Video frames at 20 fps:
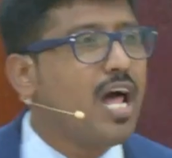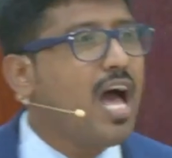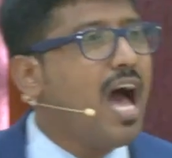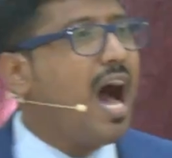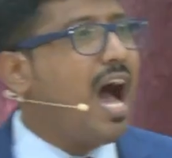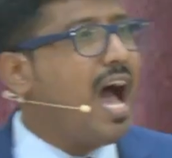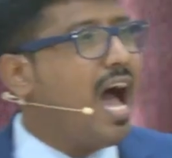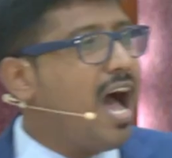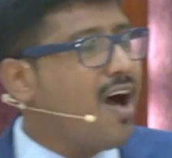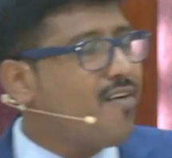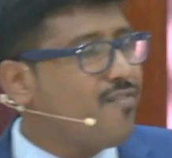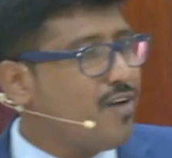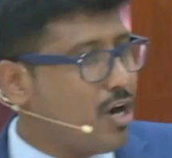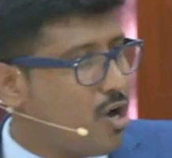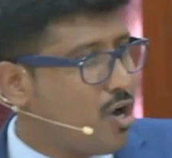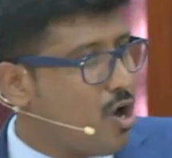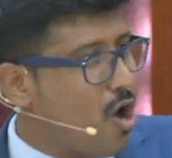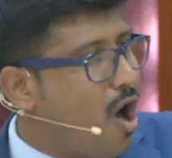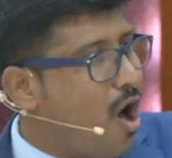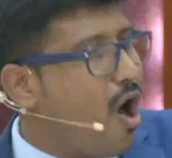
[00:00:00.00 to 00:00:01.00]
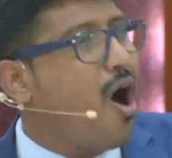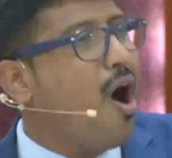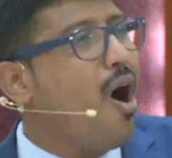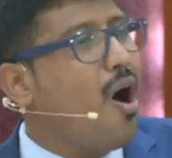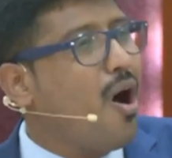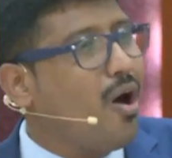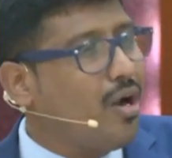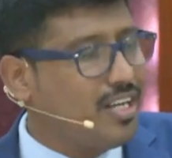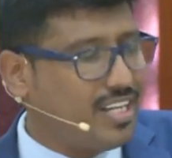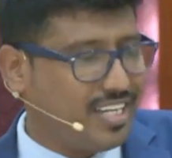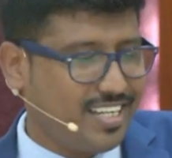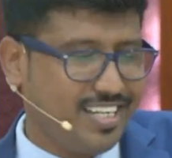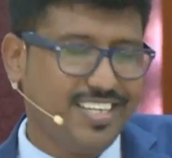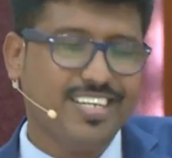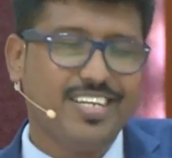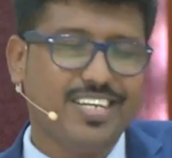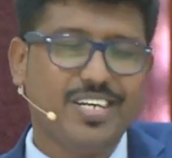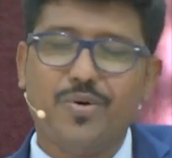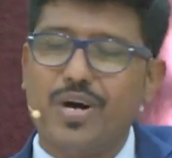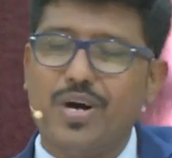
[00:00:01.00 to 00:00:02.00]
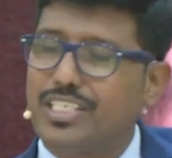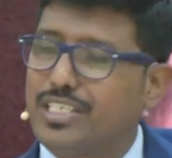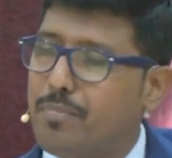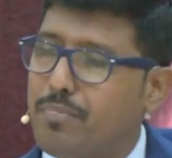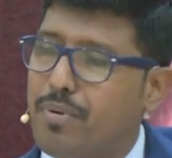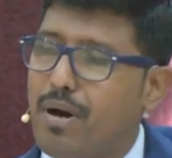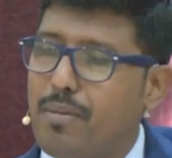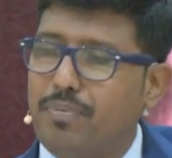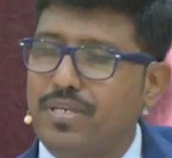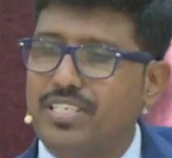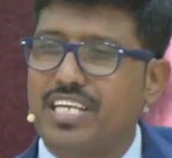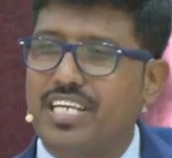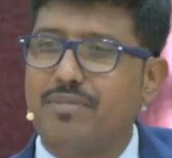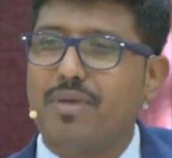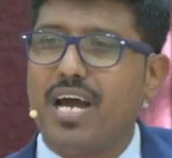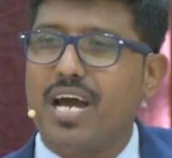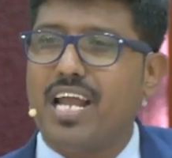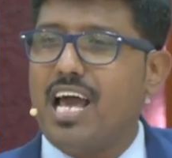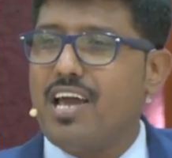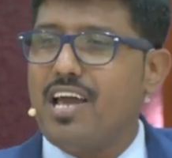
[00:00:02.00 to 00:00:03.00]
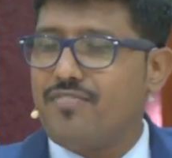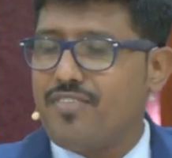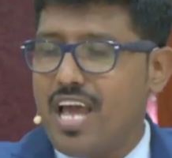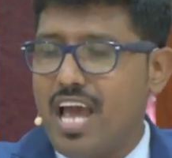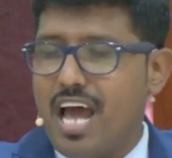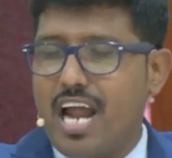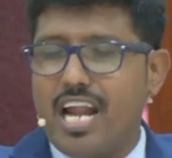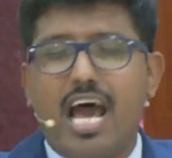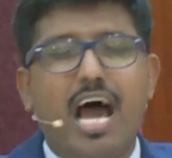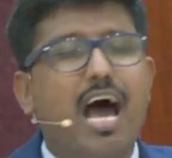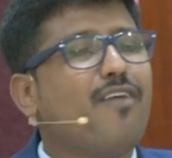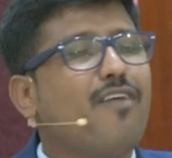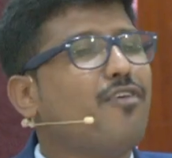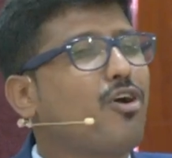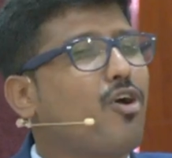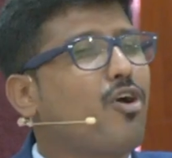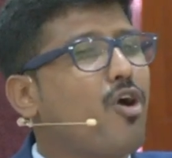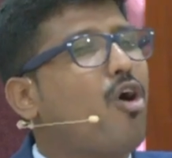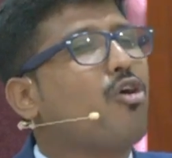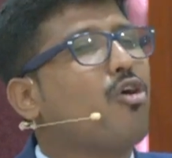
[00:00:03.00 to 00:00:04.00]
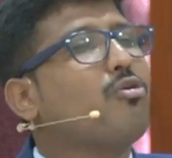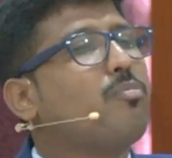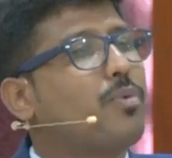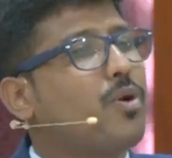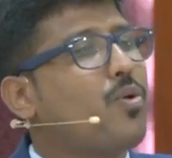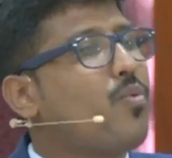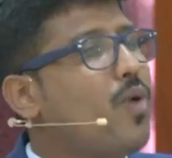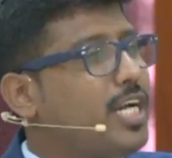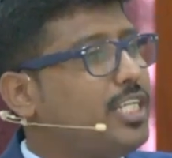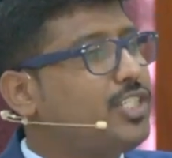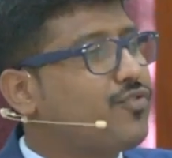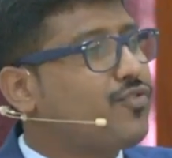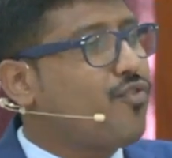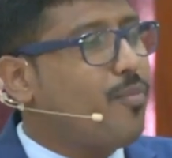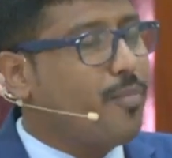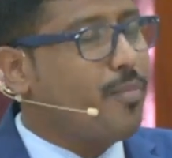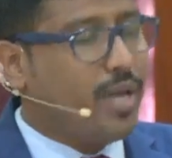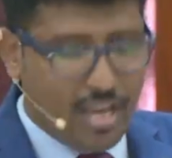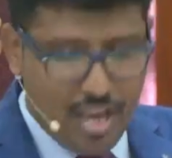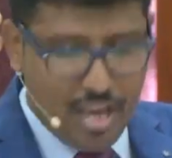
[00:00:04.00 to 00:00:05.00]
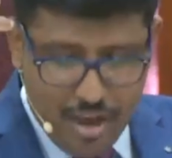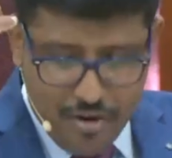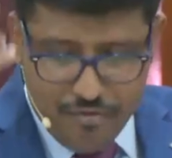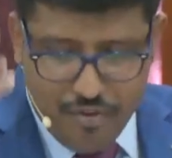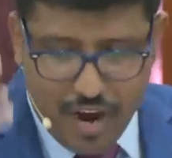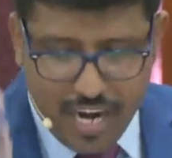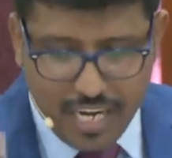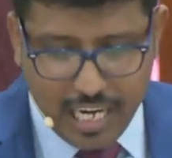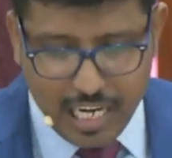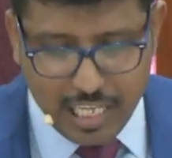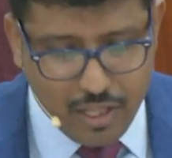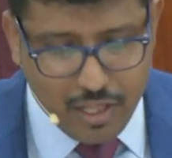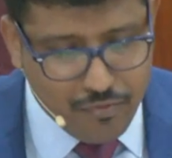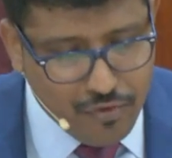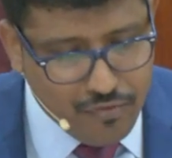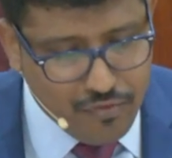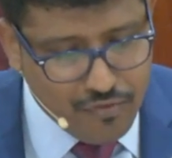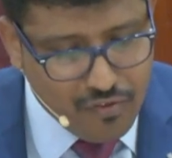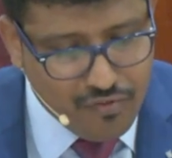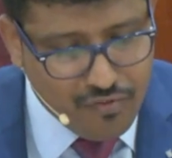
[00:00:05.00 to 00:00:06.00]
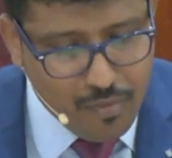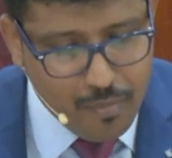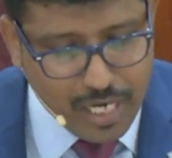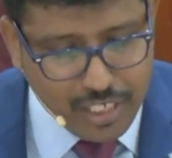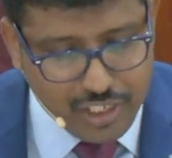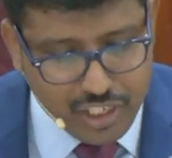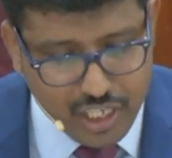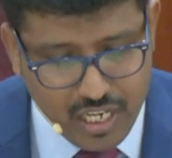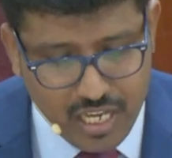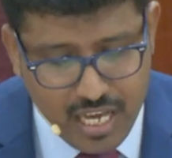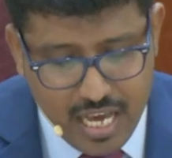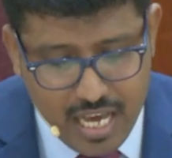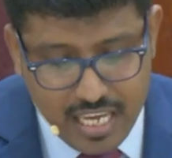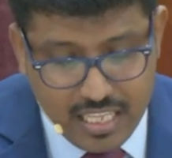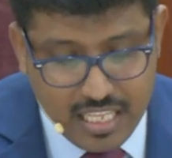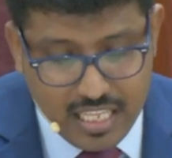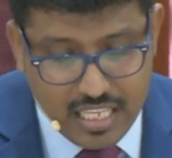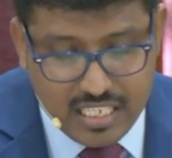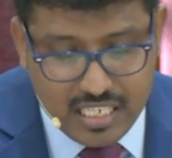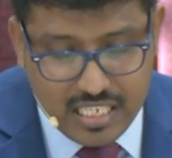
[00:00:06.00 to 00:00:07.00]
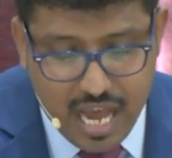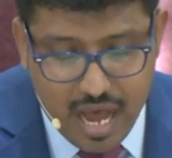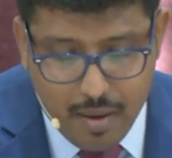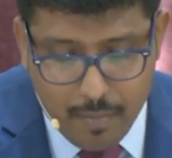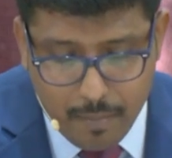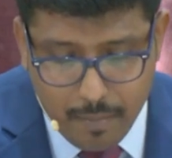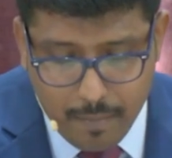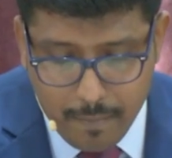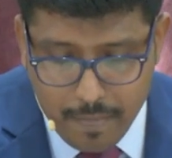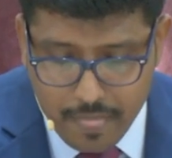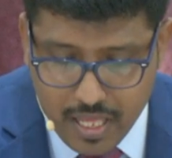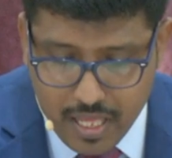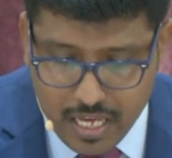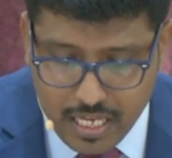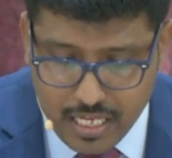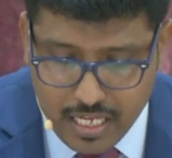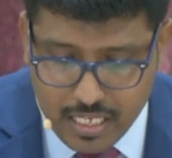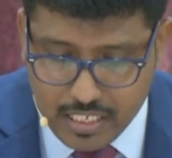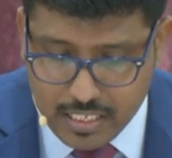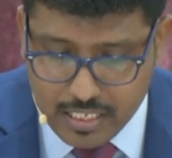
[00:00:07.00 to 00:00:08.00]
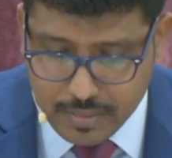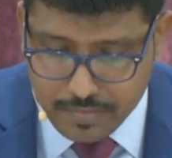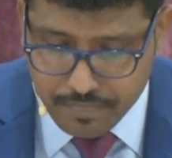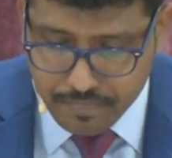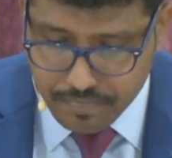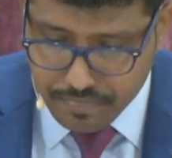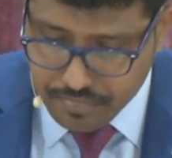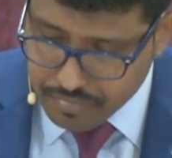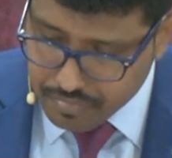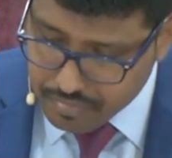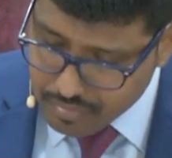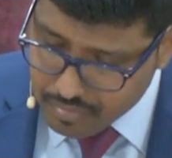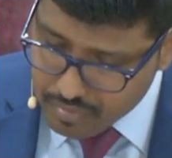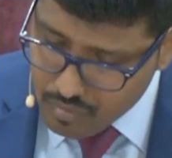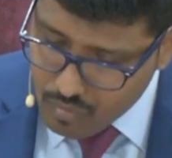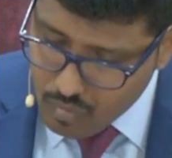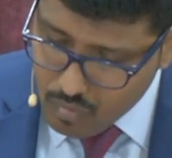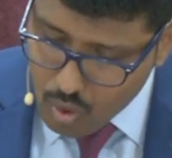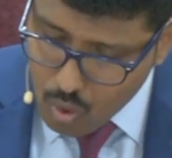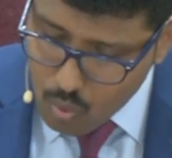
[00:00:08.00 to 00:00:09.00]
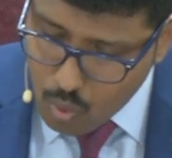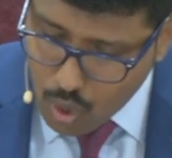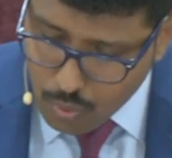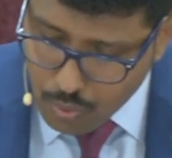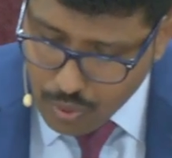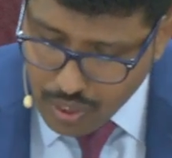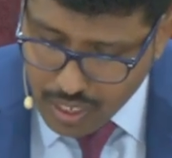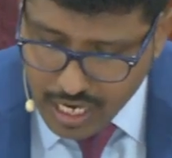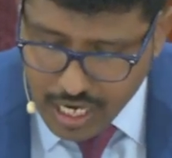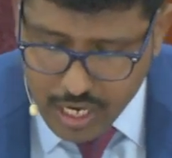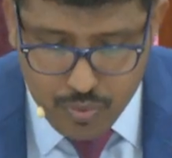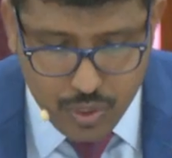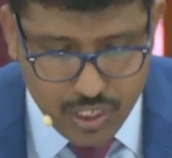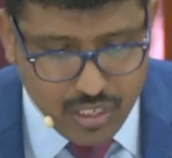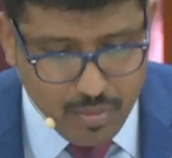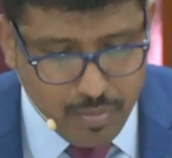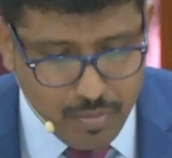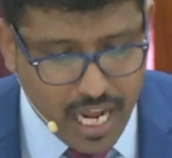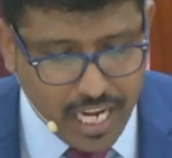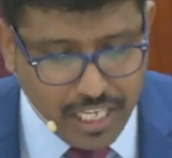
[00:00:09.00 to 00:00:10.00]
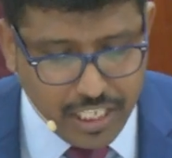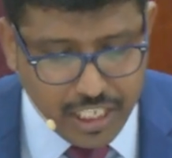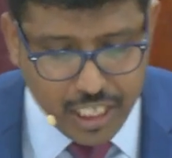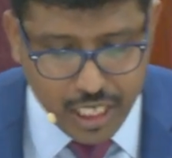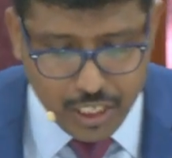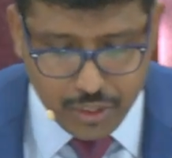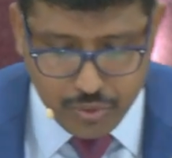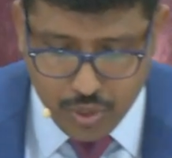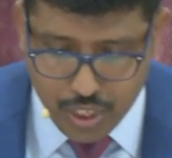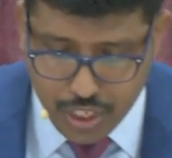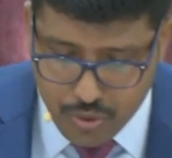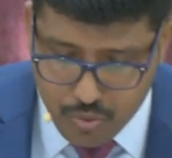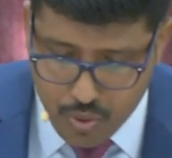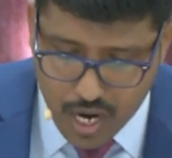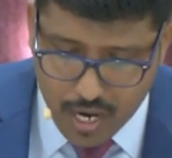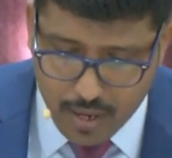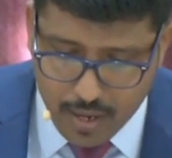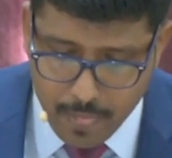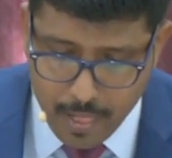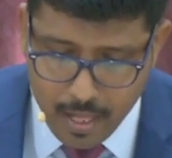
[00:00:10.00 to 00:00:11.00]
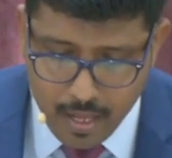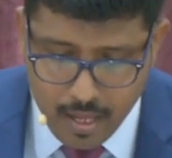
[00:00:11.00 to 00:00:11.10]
I have a God who has a purpose in my life. And I have a God who provides for me. Finally, the fifth affirmation in this psalm is what we read in verse number 19 and 21.